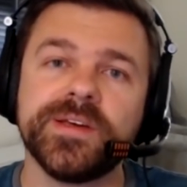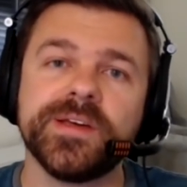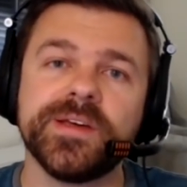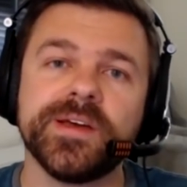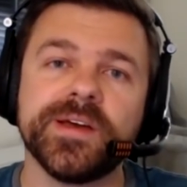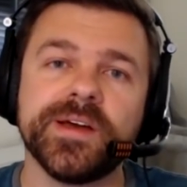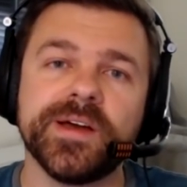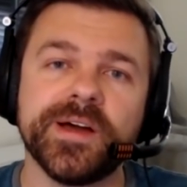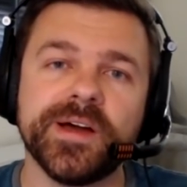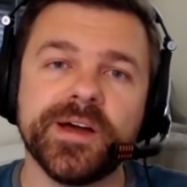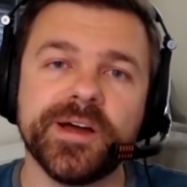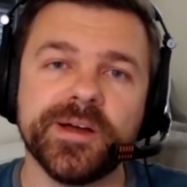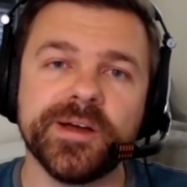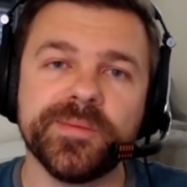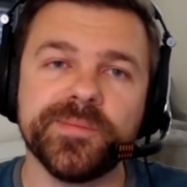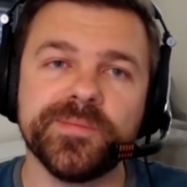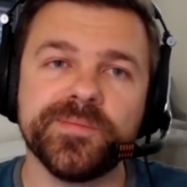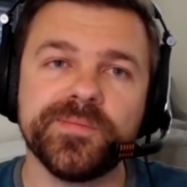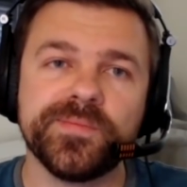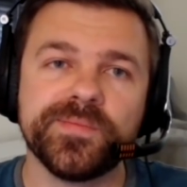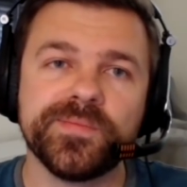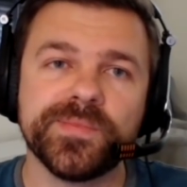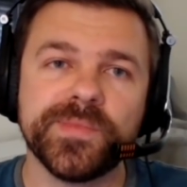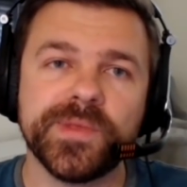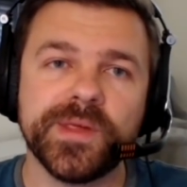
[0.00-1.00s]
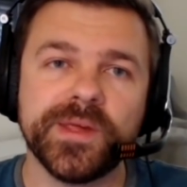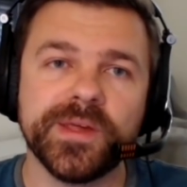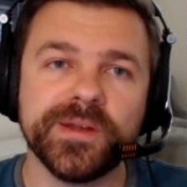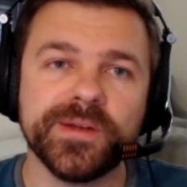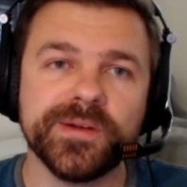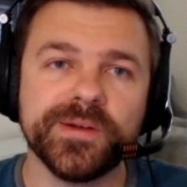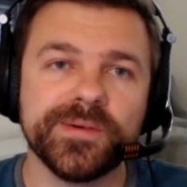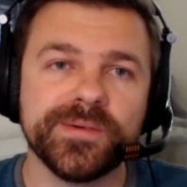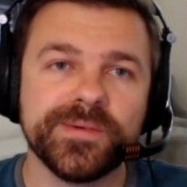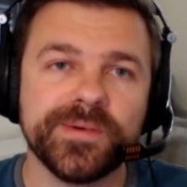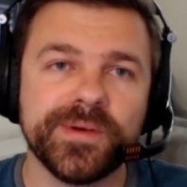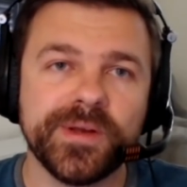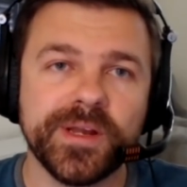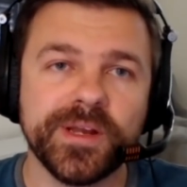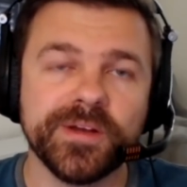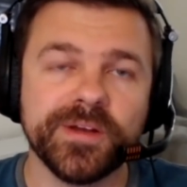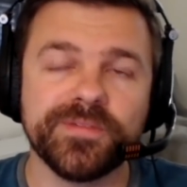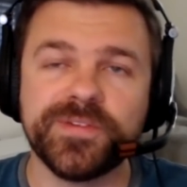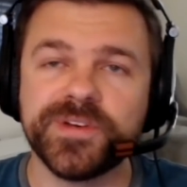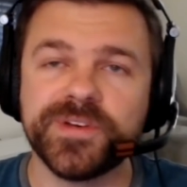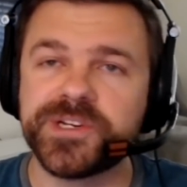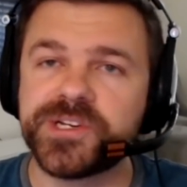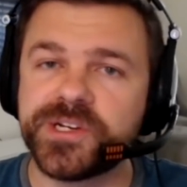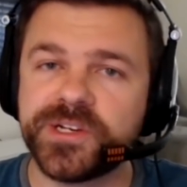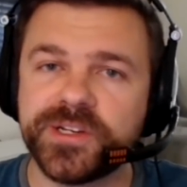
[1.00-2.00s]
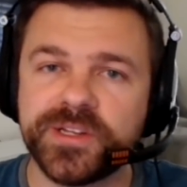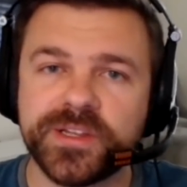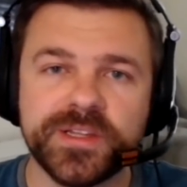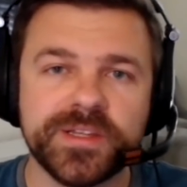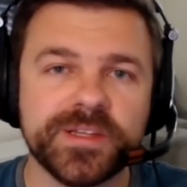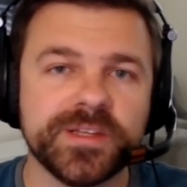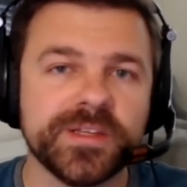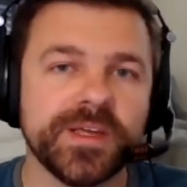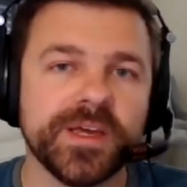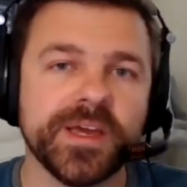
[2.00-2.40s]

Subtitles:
and efficiently,